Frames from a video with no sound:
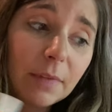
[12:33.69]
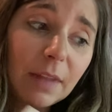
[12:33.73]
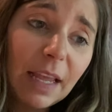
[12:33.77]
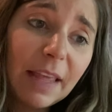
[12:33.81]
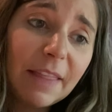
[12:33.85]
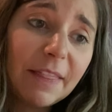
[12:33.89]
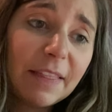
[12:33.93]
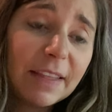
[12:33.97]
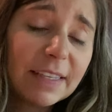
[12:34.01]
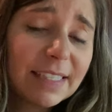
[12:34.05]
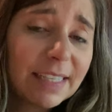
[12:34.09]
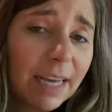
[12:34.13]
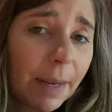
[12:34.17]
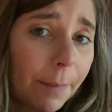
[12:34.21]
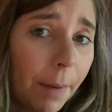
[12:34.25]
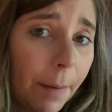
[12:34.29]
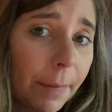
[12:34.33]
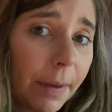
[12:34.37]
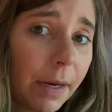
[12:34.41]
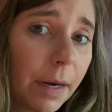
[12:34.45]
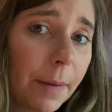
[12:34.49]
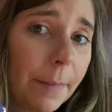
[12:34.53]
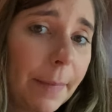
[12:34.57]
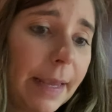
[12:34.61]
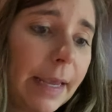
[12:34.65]
And this time I'm
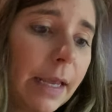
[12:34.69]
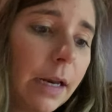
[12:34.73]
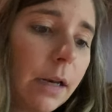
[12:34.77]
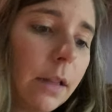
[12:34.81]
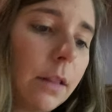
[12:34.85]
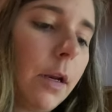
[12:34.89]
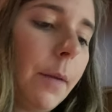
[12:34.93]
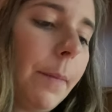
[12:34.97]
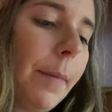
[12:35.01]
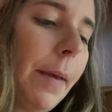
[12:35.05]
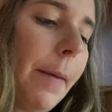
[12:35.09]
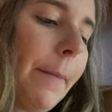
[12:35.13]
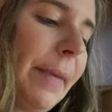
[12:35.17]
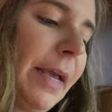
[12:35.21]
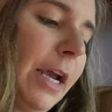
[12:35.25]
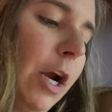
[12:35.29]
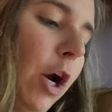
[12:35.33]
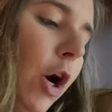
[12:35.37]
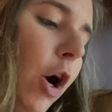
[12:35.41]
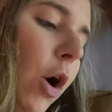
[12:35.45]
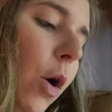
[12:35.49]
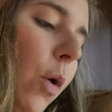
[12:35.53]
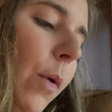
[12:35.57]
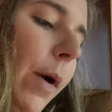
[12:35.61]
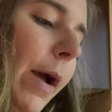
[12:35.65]
going to make it a little bit
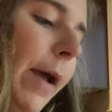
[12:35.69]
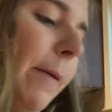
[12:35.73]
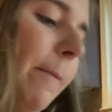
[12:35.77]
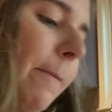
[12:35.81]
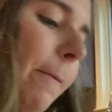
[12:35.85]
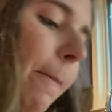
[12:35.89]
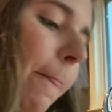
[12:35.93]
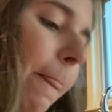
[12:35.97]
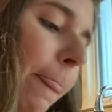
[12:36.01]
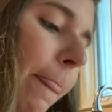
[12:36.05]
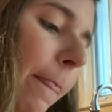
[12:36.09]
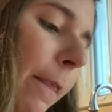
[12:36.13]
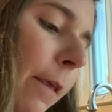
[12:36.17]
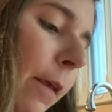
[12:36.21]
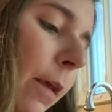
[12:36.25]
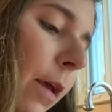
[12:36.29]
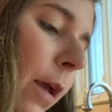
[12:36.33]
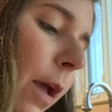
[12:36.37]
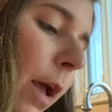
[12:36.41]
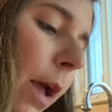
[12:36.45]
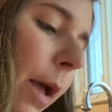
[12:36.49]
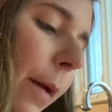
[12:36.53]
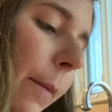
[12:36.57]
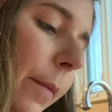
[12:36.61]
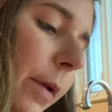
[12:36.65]
bigger, okay?
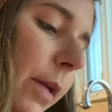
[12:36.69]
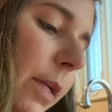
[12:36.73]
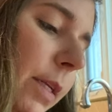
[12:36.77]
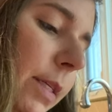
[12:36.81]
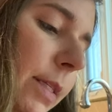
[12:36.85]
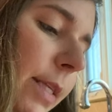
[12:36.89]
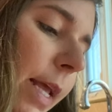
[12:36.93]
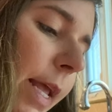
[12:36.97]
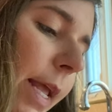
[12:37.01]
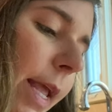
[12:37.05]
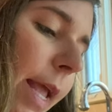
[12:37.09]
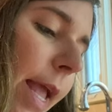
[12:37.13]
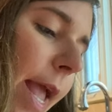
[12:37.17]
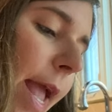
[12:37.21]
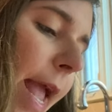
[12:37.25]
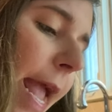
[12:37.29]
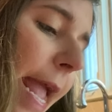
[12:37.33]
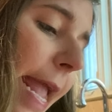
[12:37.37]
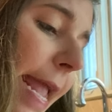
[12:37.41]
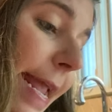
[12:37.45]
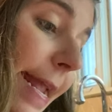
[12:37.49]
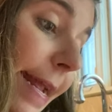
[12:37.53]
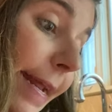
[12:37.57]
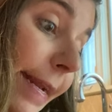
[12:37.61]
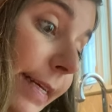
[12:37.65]
I'm going to say
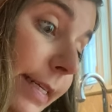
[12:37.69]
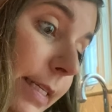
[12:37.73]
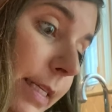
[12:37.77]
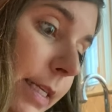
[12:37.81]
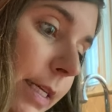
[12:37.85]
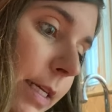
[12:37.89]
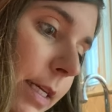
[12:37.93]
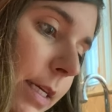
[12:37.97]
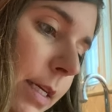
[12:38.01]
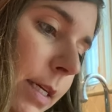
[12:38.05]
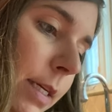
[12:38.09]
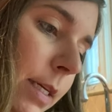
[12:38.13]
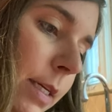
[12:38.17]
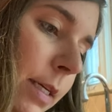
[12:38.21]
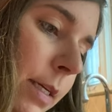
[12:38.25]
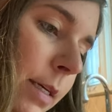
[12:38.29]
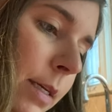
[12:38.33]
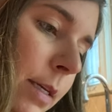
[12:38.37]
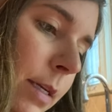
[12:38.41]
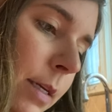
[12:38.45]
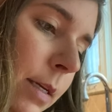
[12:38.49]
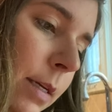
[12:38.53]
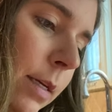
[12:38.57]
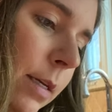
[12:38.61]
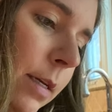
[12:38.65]
8
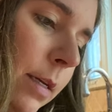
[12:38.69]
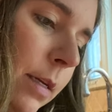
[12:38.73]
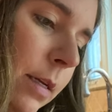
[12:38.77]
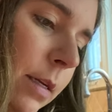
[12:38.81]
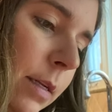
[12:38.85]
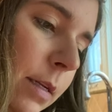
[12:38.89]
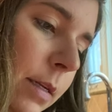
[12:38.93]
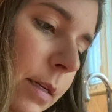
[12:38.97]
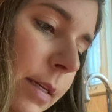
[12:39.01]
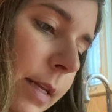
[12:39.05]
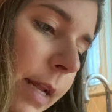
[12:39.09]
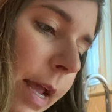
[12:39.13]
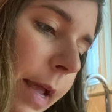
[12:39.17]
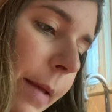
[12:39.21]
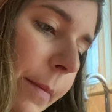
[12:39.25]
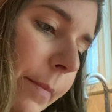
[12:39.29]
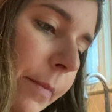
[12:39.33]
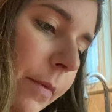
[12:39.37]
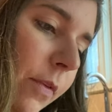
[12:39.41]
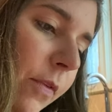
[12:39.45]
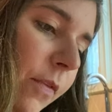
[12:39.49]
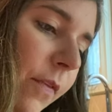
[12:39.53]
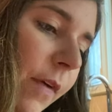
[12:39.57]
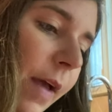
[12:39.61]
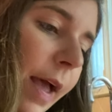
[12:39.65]

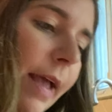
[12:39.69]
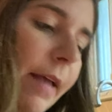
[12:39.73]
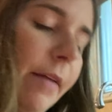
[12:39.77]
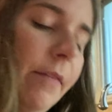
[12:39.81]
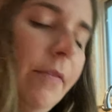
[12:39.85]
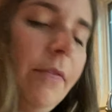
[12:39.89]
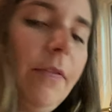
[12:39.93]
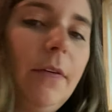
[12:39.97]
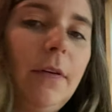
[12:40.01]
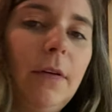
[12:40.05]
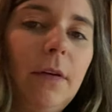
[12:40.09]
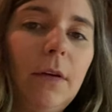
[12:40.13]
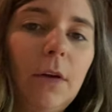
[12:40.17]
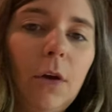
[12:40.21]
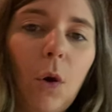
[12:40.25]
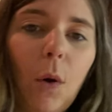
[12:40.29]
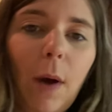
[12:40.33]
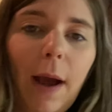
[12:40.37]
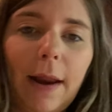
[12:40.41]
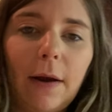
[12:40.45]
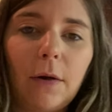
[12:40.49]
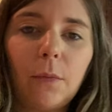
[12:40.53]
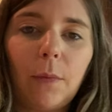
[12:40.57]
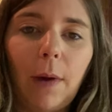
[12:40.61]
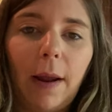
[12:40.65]
times 5. Go
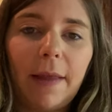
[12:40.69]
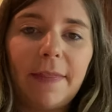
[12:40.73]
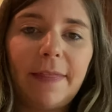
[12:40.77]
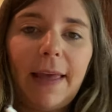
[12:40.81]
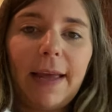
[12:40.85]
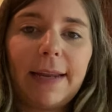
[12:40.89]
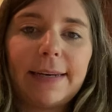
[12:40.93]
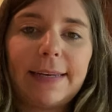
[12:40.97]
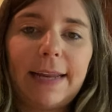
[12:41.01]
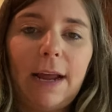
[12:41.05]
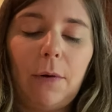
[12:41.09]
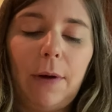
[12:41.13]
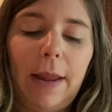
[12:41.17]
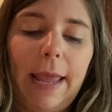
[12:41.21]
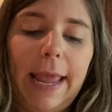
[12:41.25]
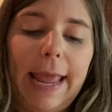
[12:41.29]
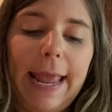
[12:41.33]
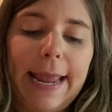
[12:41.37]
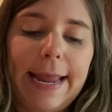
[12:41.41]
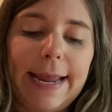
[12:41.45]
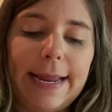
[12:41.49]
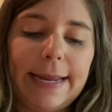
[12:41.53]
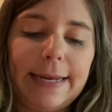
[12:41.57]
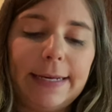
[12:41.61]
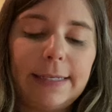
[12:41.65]
ahead and write that down.
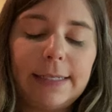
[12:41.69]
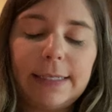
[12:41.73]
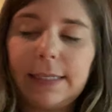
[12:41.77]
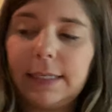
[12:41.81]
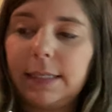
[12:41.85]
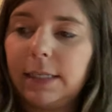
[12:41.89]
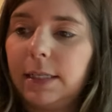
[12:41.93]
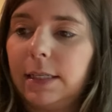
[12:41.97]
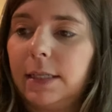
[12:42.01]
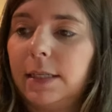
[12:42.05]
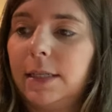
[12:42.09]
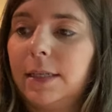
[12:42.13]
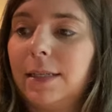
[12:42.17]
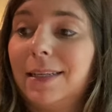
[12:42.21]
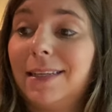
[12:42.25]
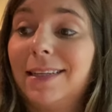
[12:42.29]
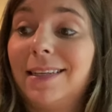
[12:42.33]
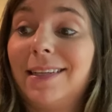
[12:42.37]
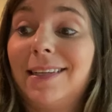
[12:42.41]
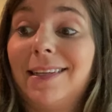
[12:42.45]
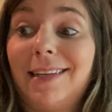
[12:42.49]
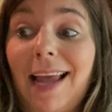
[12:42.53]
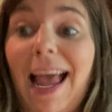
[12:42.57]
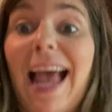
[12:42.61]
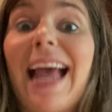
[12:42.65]
8
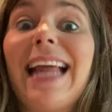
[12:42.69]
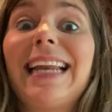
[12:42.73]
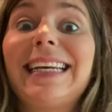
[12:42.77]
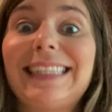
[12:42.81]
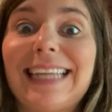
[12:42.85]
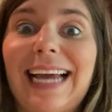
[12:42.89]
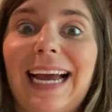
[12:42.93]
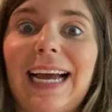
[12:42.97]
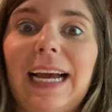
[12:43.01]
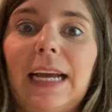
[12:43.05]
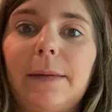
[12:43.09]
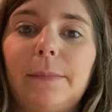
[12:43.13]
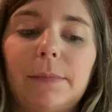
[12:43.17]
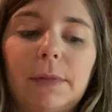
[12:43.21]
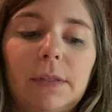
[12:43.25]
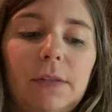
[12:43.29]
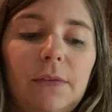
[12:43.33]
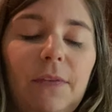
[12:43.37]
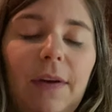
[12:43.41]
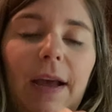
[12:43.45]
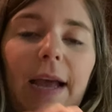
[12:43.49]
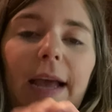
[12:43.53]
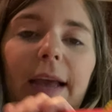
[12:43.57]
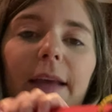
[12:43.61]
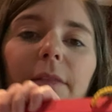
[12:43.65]
times
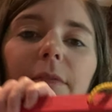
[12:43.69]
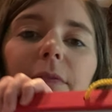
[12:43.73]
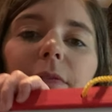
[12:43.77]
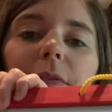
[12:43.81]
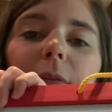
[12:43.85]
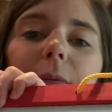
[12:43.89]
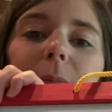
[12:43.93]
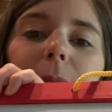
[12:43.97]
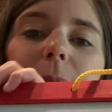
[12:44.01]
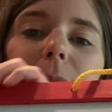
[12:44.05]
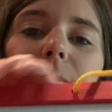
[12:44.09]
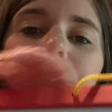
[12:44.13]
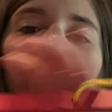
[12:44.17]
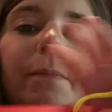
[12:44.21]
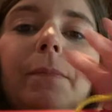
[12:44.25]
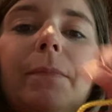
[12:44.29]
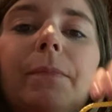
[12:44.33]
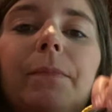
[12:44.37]
5.